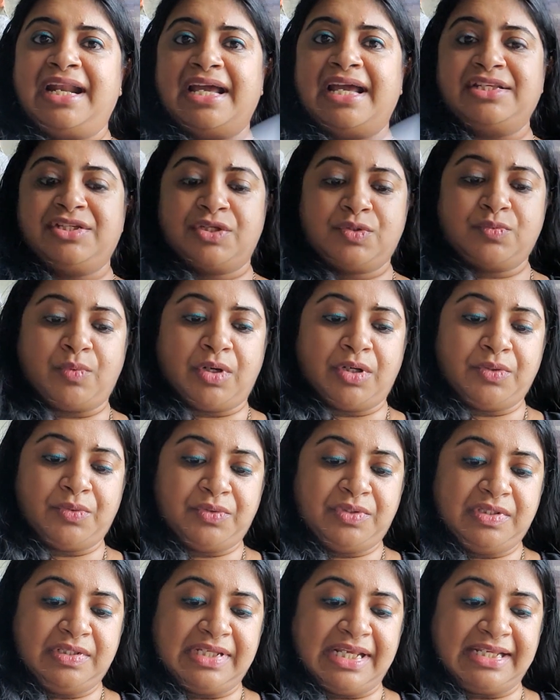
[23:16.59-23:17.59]
I just want
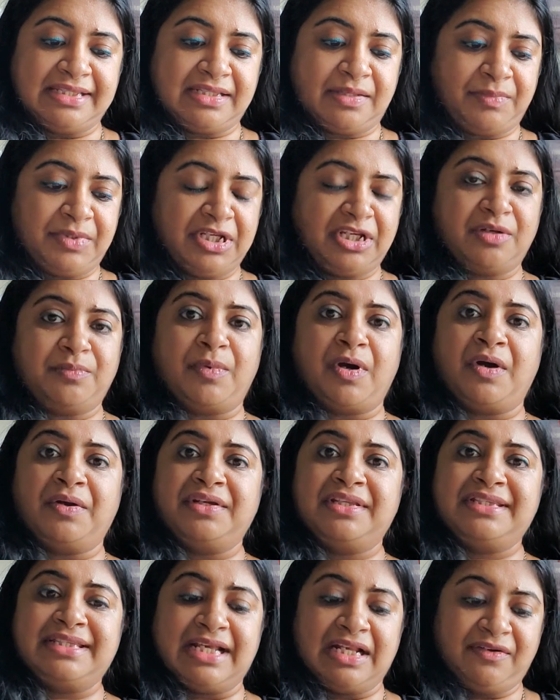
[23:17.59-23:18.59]
to say something about
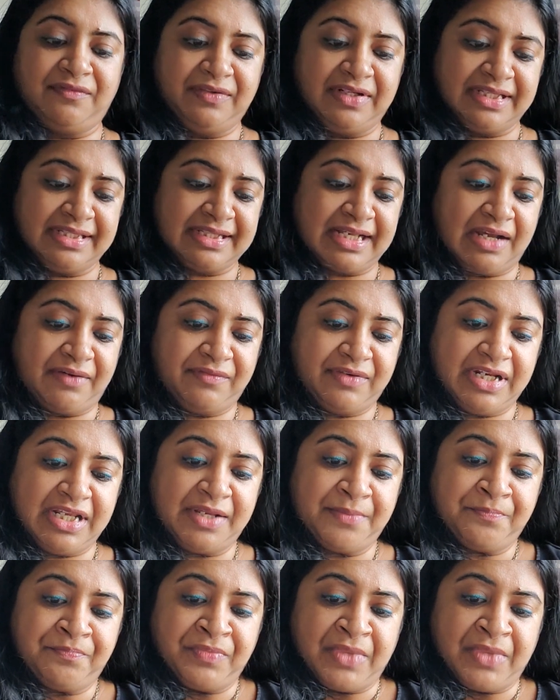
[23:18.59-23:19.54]
self-discovery.